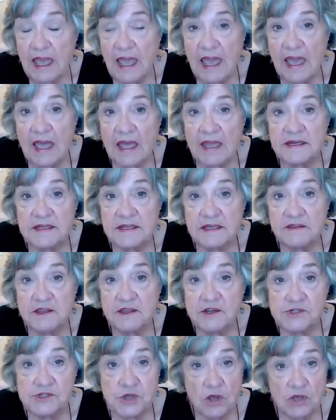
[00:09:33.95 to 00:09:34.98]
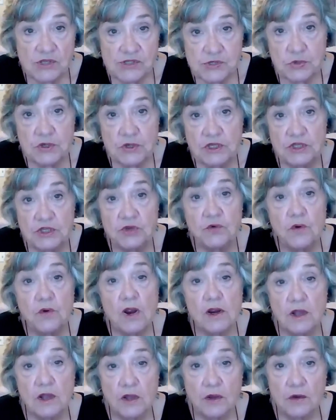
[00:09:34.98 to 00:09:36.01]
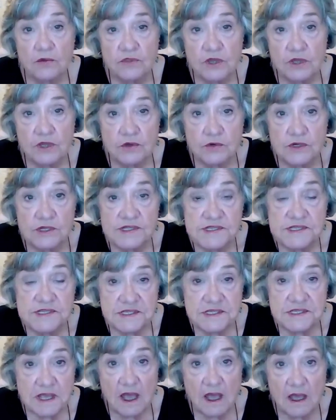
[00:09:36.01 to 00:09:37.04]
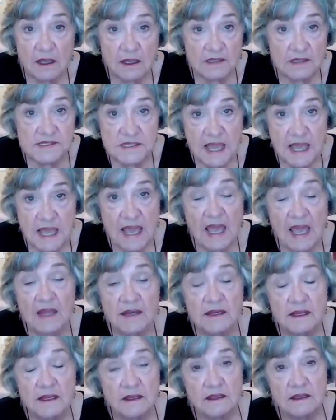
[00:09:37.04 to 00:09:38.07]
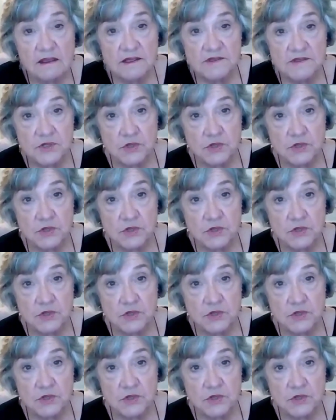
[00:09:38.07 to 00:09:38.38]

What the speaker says: And there's also a QR code that you can scan